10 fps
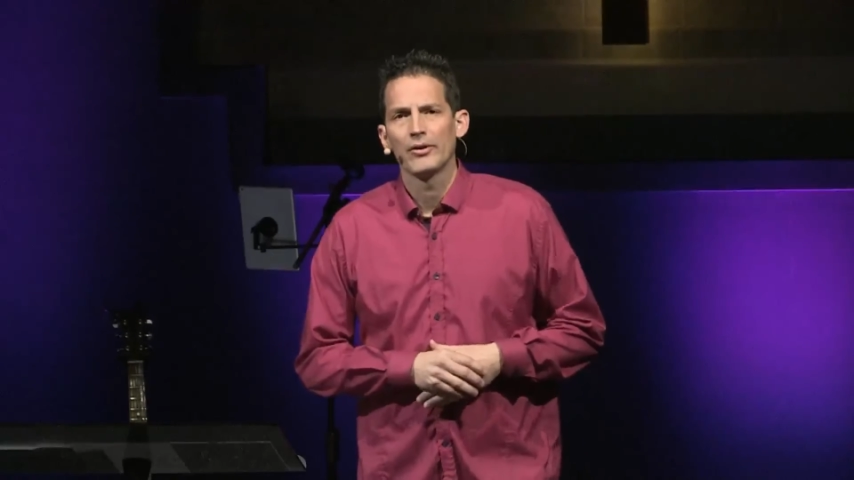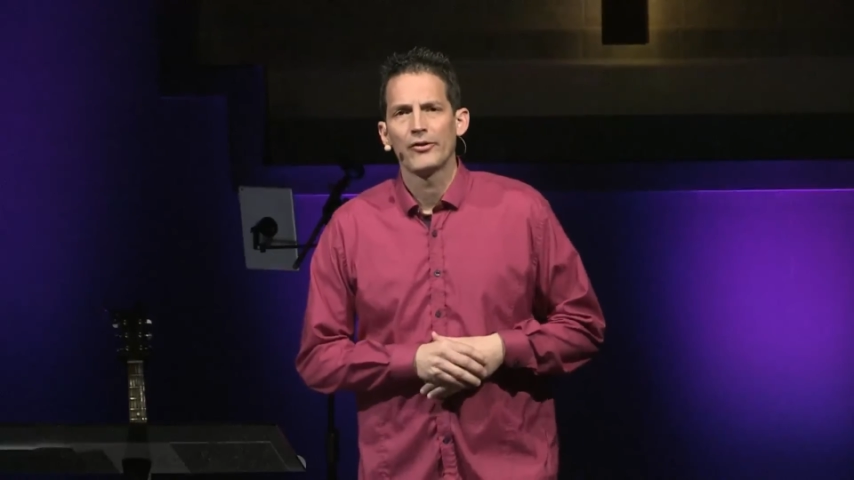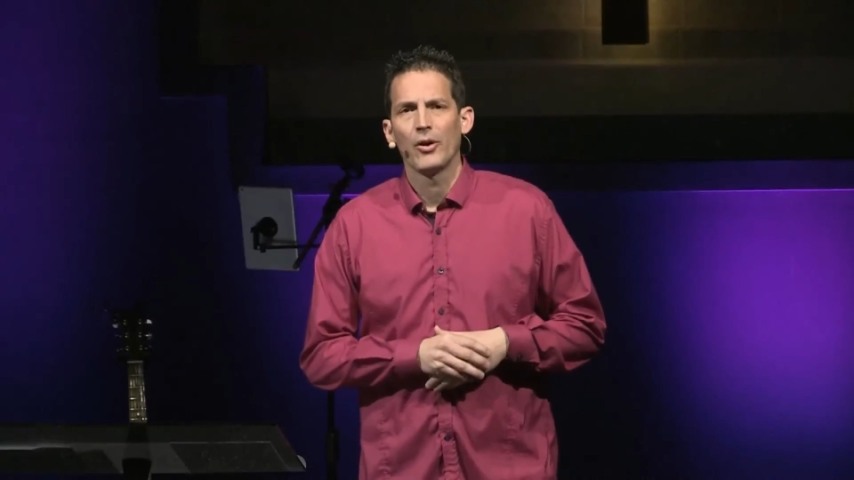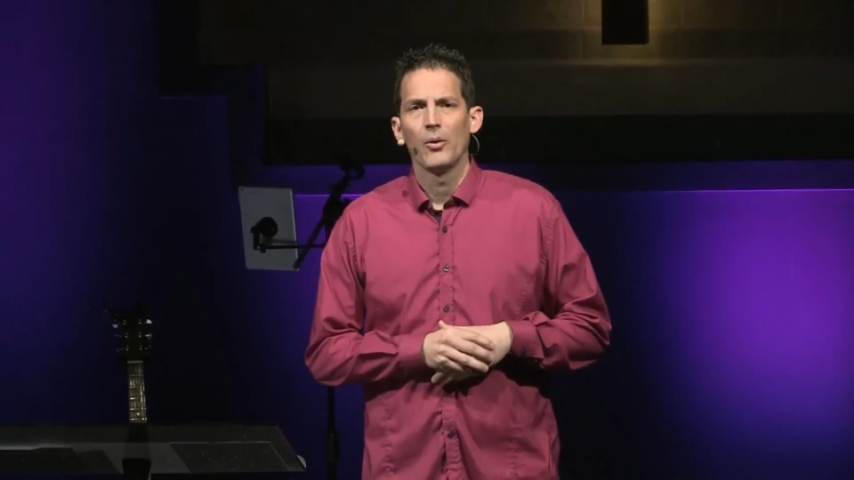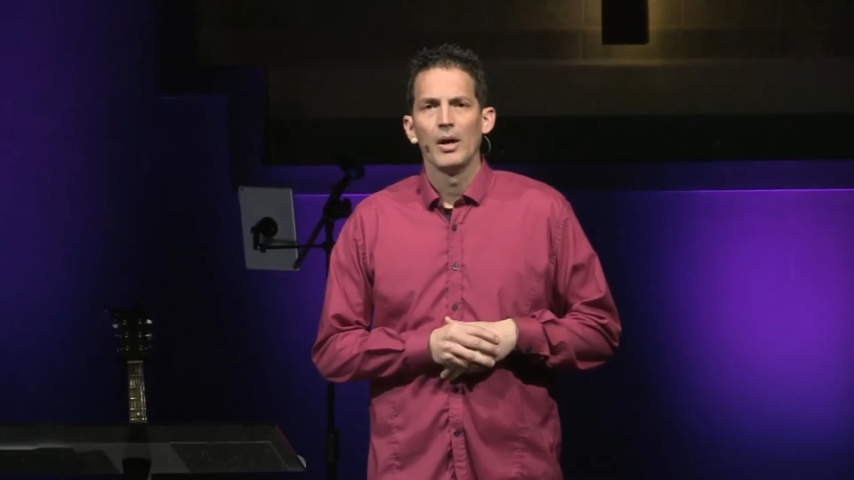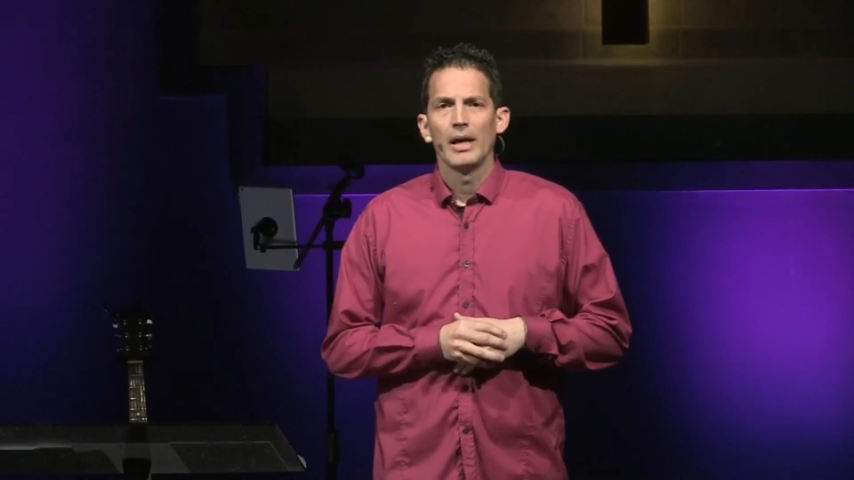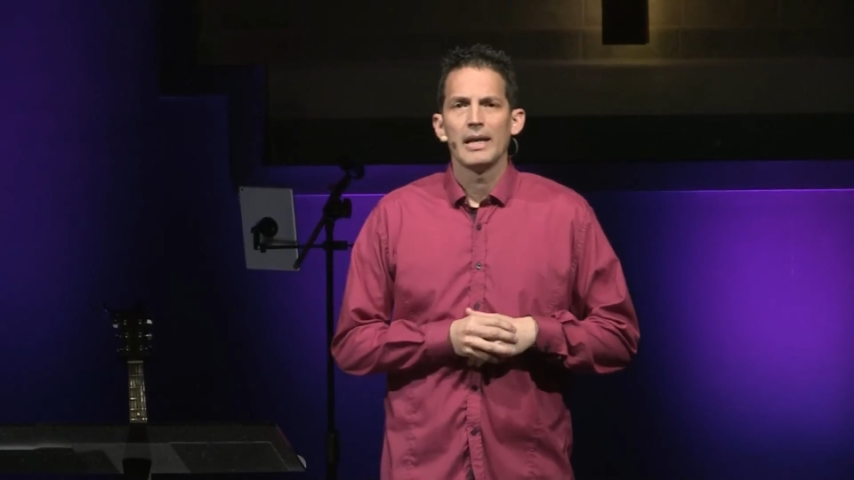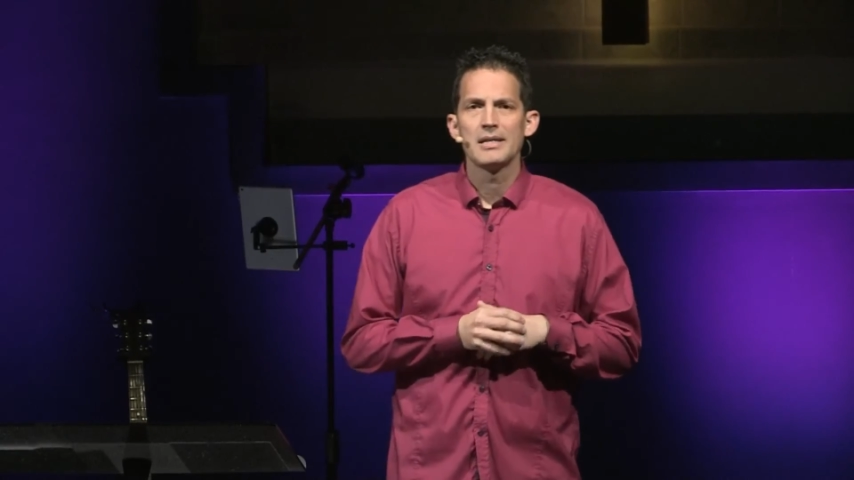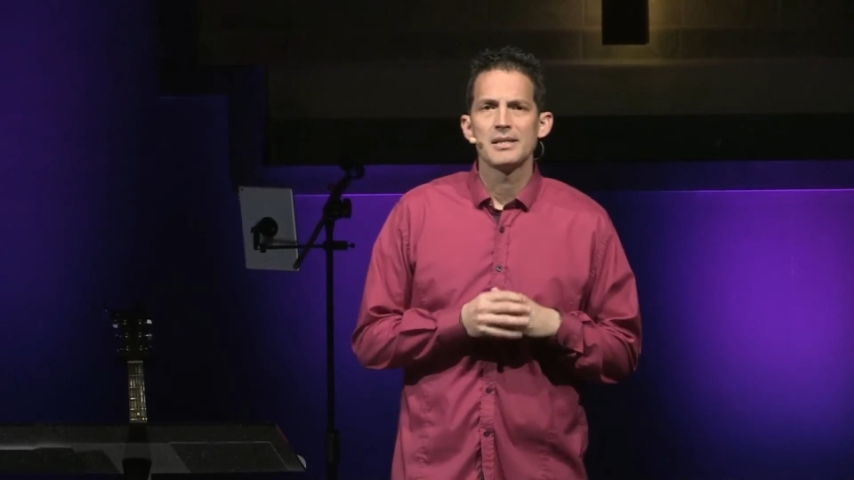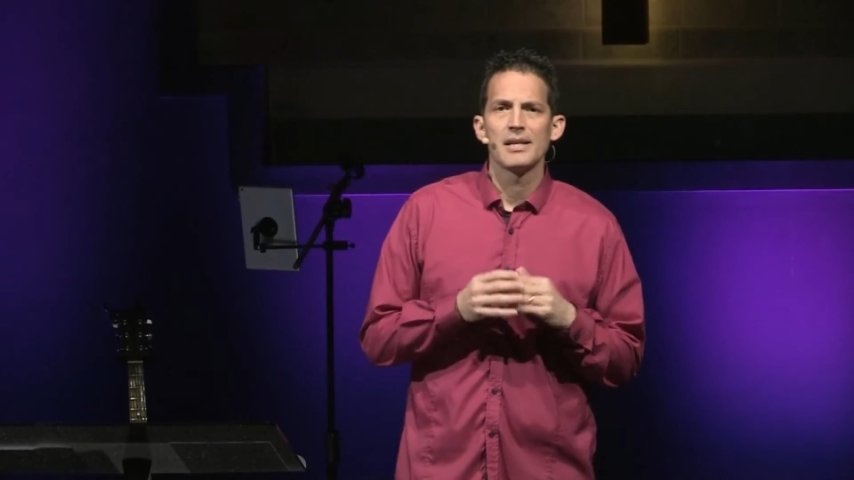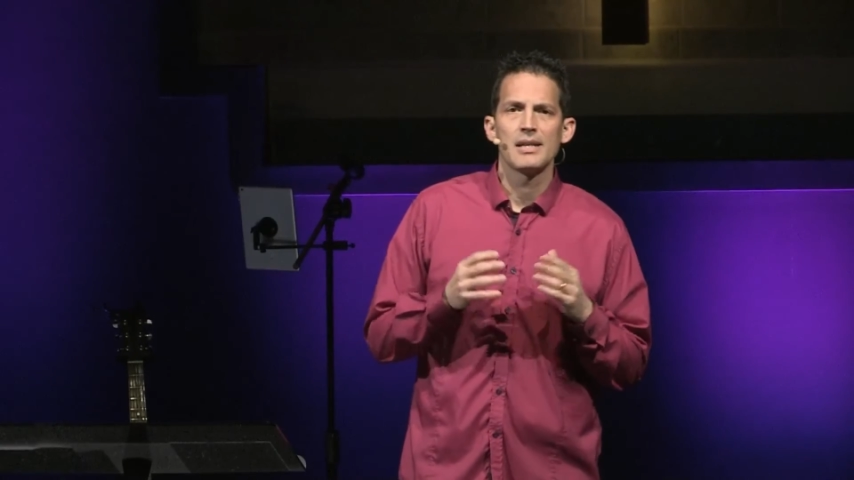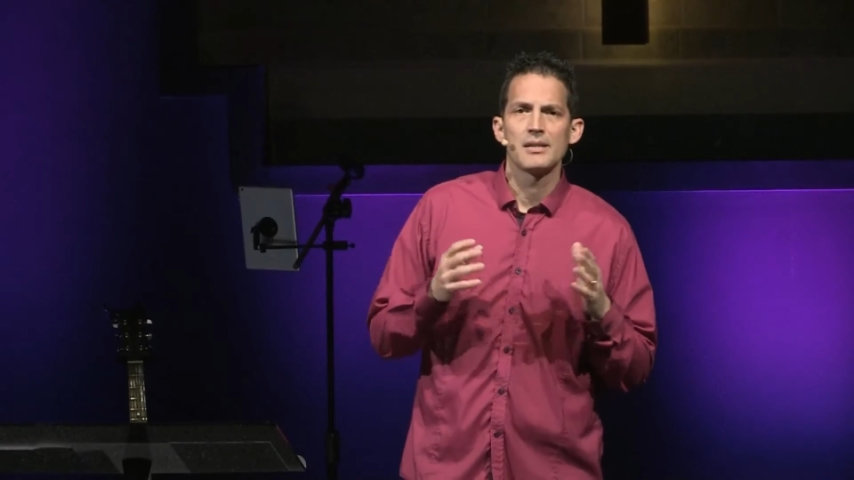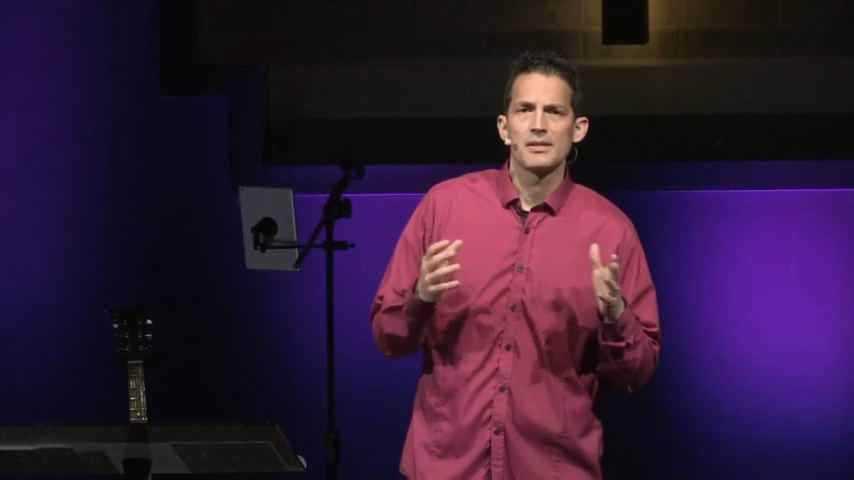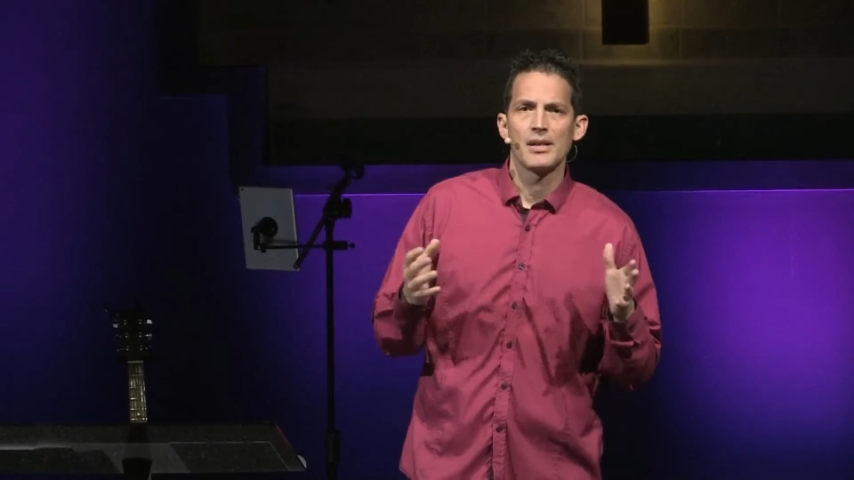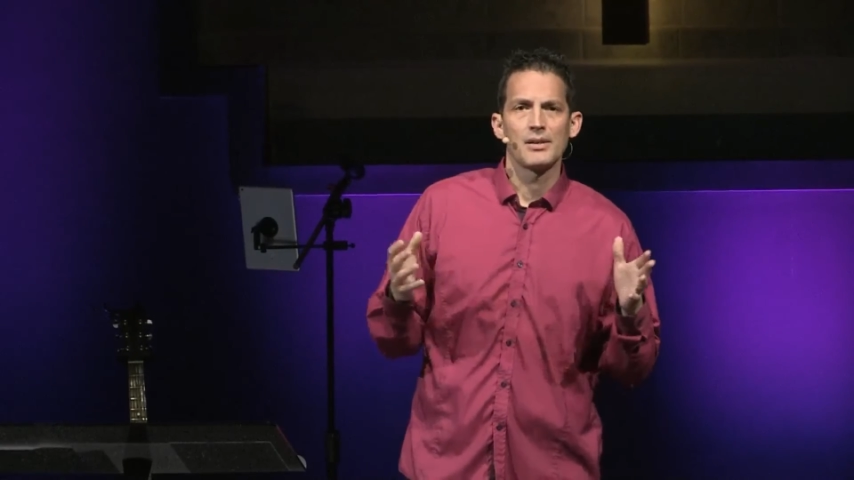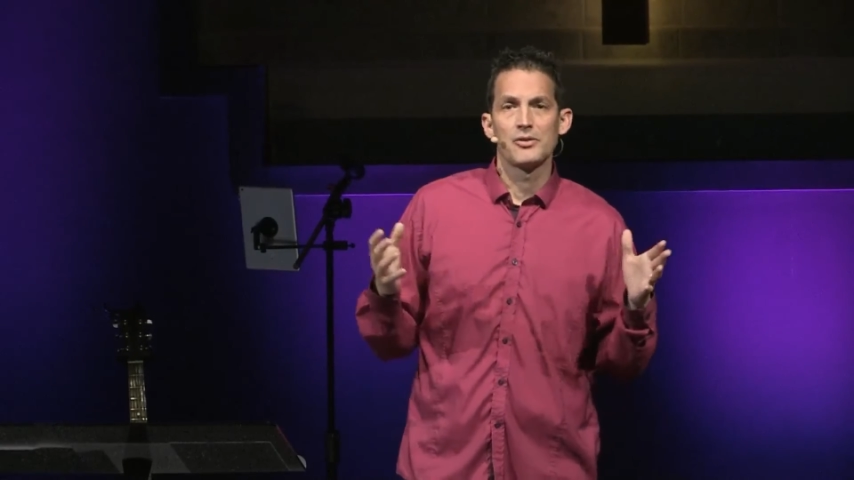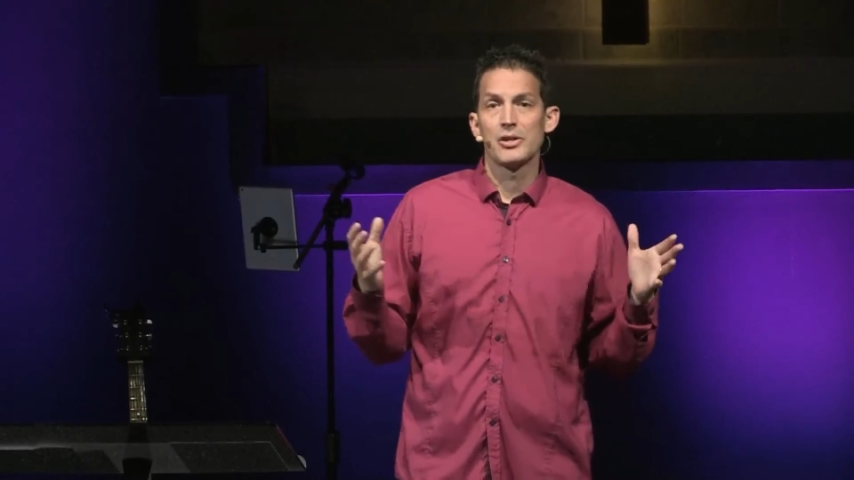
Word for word: And so he sent his son,